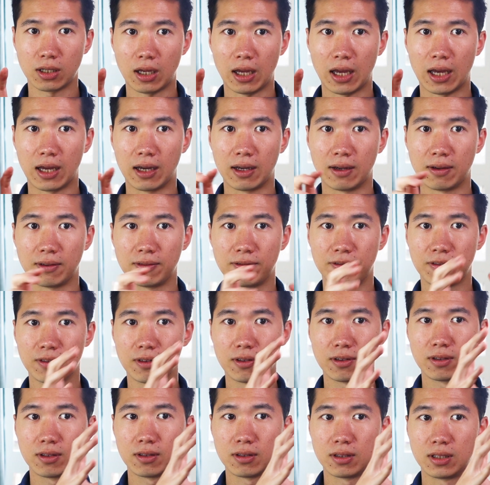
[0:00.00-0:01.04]
have
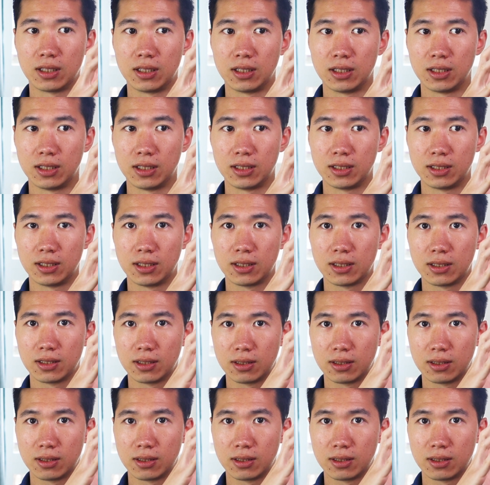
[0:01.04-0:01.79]
the